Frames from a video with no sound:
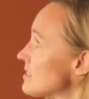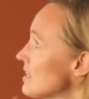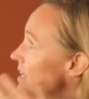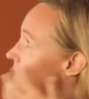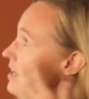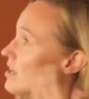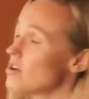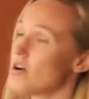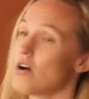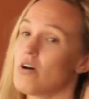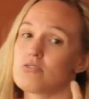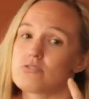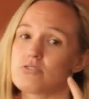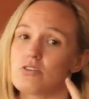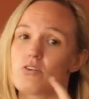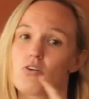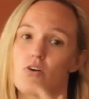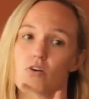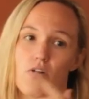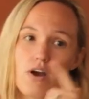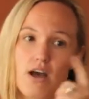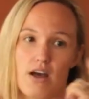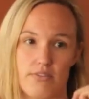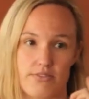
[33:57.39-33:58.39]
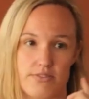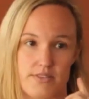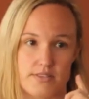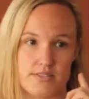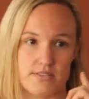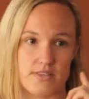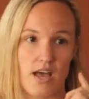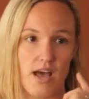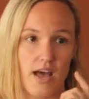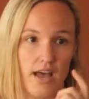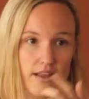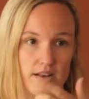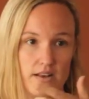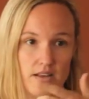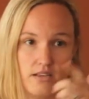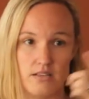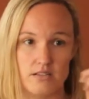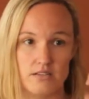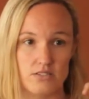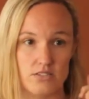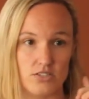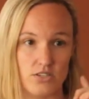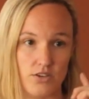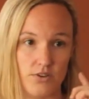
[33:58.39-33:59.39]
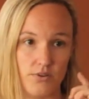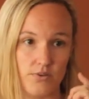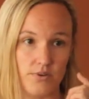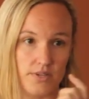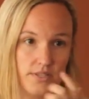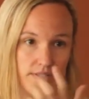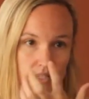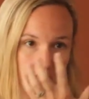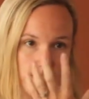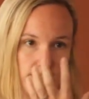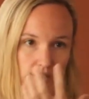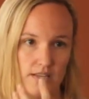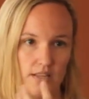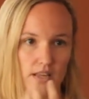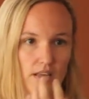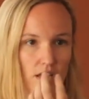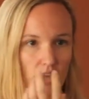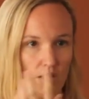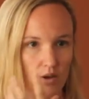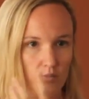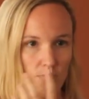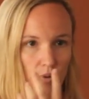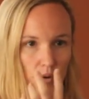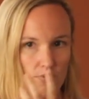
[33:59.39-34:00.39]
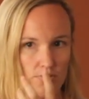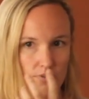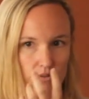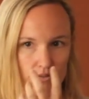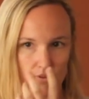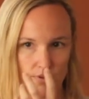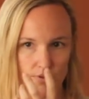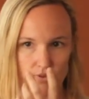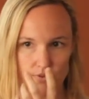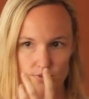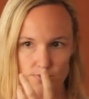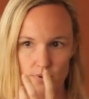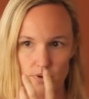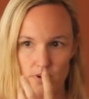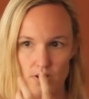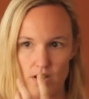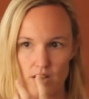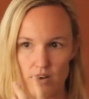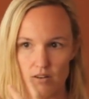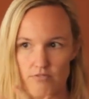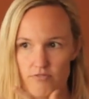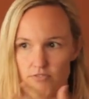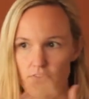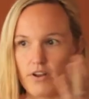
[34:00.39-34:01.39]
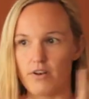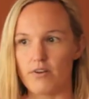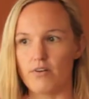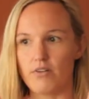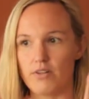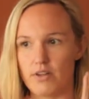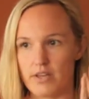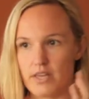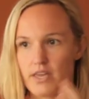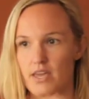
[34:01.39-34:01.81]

They can also go out the side too. It doesn't. Both of those were kind of frontal.